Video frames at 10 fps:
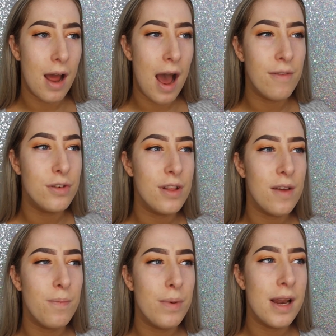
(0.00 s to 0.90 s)
after
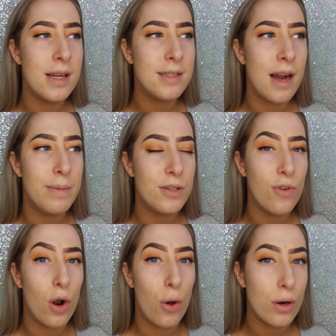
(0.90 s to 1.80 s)
they've been established
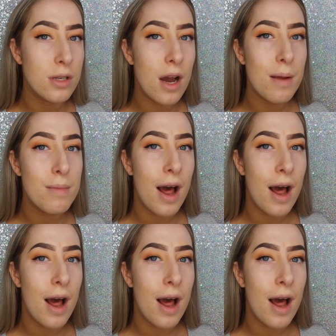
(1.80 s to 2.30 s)
for a long time,